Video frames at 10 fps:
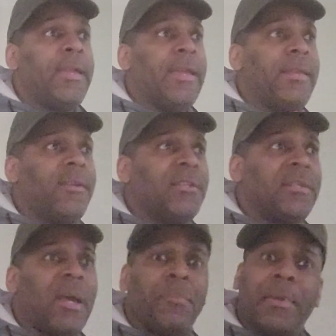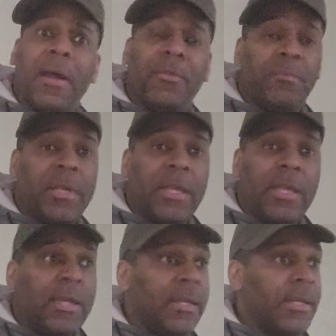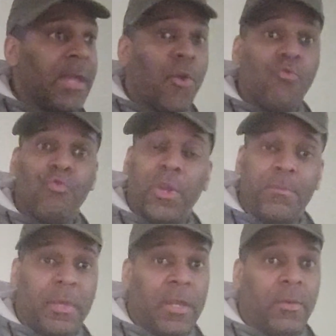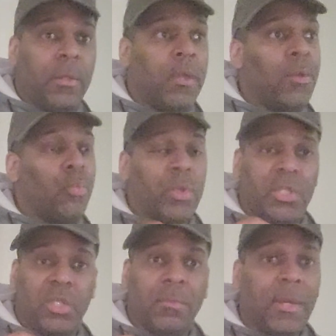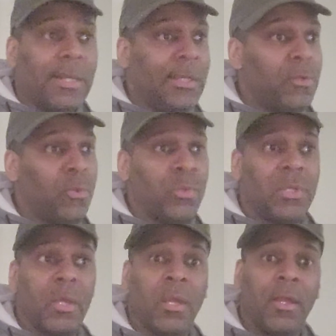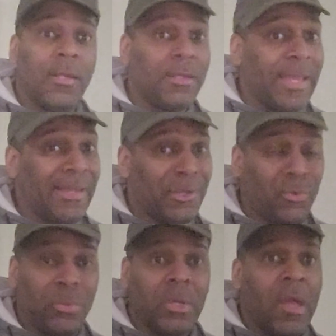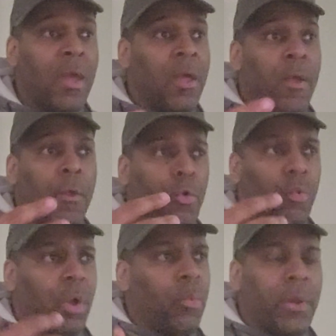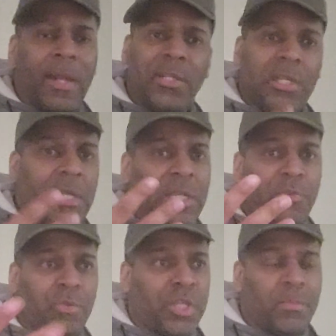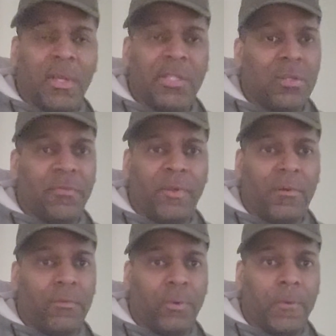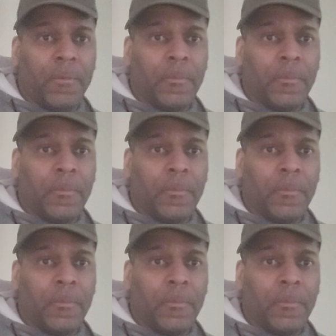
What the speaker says: It does not bother me, not one bit. When somebody lose, they lose. What would I say and stress myself out for?